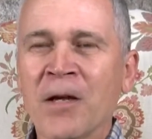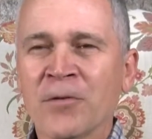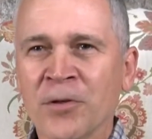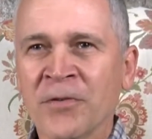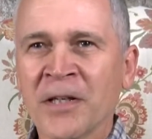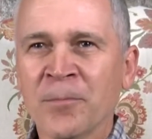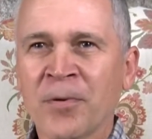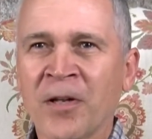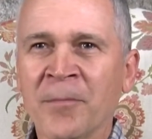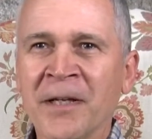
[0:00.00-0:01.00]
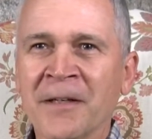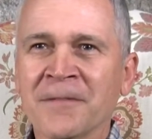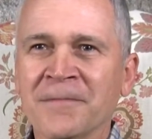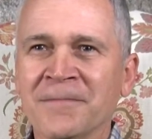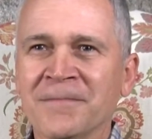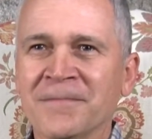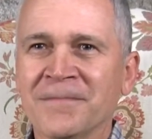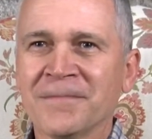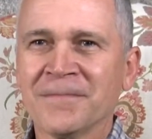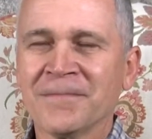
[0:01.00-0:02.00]
roofing, and plumbing.
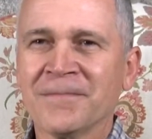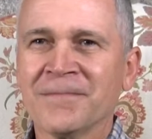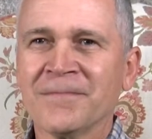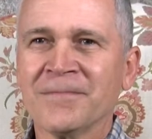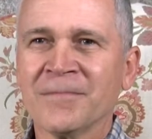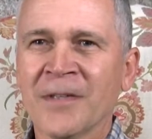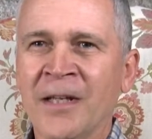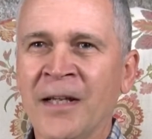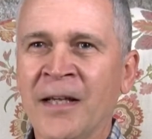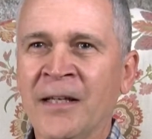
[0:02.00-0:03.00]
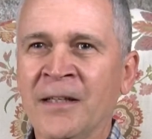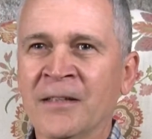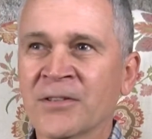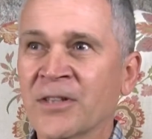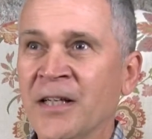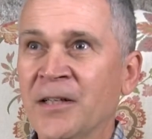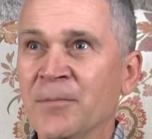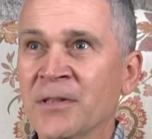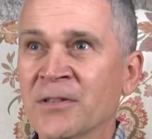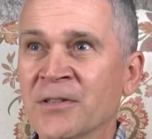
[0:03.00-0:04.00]
Mm-hmm. And uh, stayed in
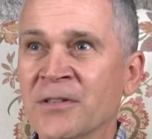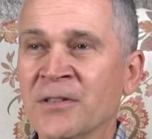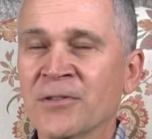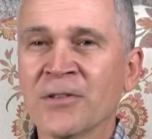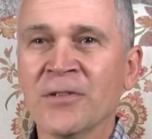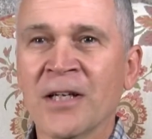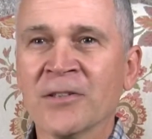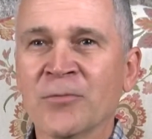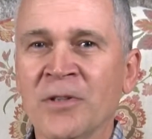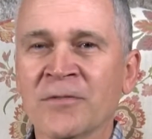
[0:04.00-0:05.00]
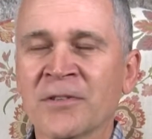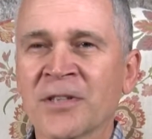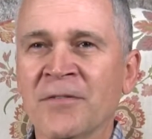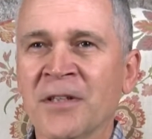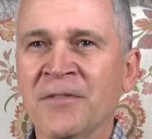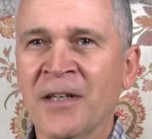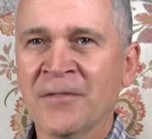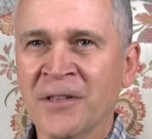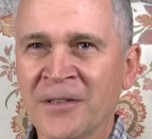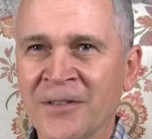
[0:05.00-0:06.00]
business until 2001 for
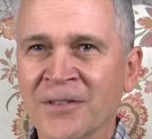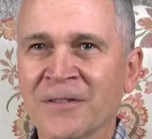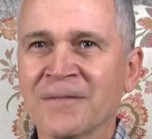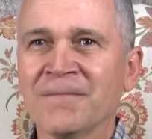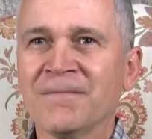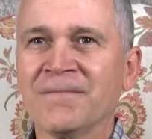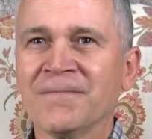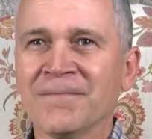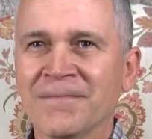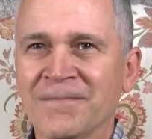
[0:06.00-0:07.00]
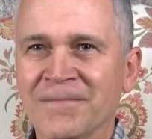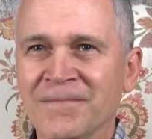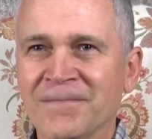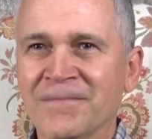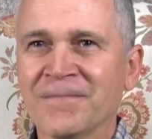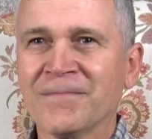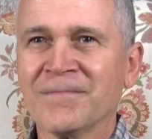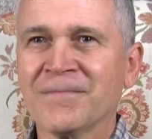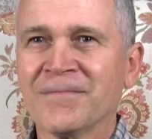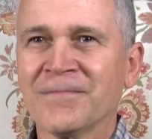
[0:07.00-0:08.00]
75 years.
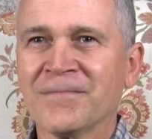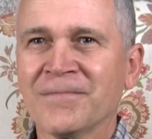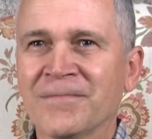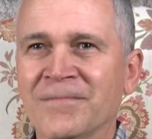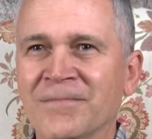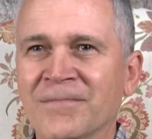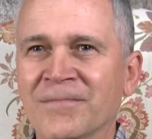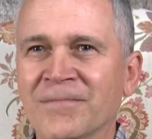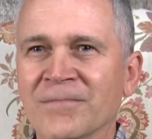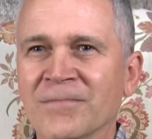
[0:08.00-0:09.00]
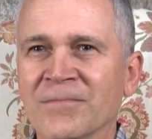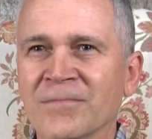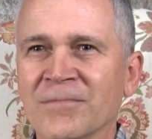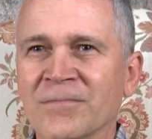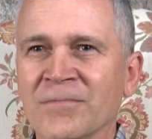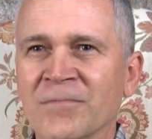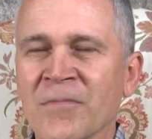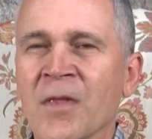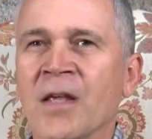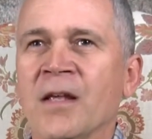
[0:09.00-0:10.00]
Well, what did you do at the University of Virginia?